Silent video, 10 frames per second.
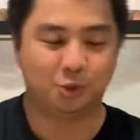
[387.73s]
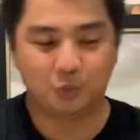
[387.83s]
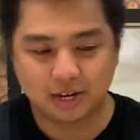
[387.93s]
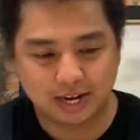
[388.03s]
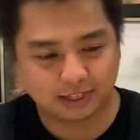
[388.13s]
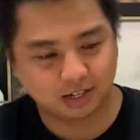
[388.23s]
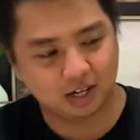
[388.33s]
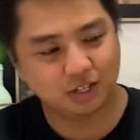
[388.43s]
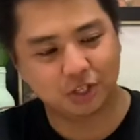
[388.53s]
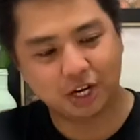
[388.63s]
one
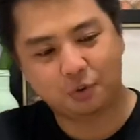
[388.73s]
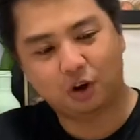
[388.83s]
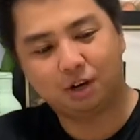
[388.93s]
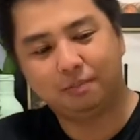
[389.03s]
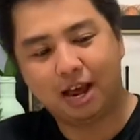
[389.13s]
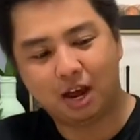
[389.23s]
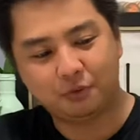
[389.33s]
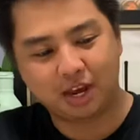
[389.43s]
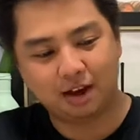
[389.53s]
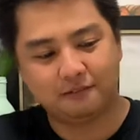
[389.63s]
liter Johnnie Walker Black,
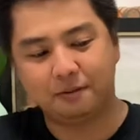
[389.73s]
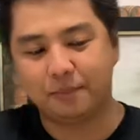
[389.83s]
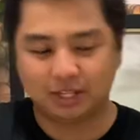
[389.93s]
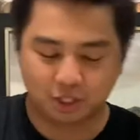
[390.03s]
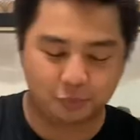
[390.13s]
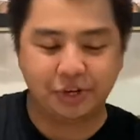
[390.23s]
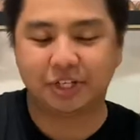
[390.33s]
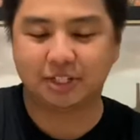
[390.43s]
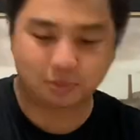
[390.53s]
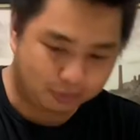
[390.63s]
we have a mixer which
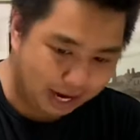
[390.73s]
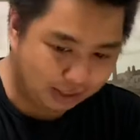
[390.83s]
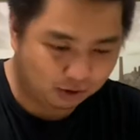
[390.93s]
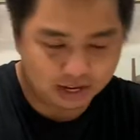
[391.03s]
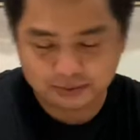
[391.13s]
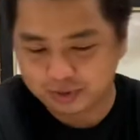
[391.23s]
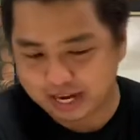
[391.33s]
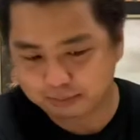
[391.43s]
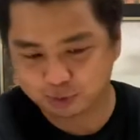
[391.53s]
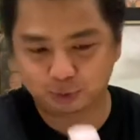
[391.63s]
is Sprite or lemon
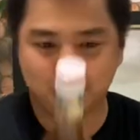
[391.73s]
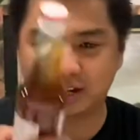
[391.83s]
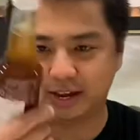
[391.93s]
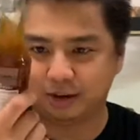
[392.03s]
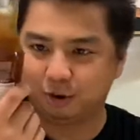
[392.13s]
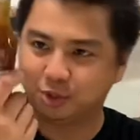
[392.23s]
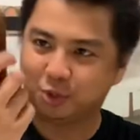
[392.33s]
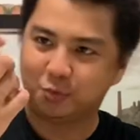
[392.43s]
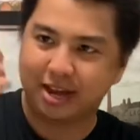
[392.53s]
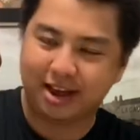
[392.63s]
lime soda, and also
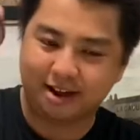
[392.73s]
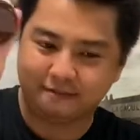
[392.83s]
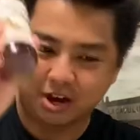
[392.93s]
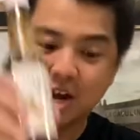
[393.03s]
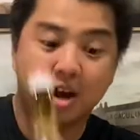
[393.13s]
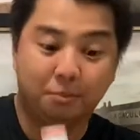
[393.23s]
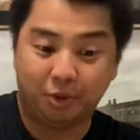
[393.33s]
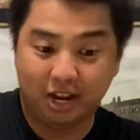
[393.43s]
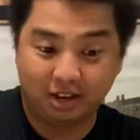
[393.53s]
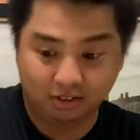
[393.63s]
we have
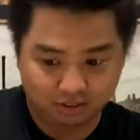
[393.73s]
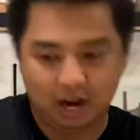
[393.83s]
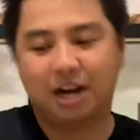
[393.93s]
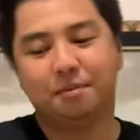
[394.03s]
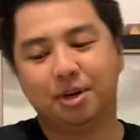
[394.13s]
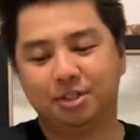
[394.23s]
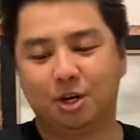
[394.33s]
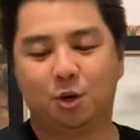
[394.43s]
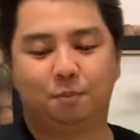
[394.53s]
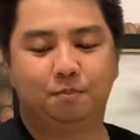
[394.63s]
Monin Caramel syrup.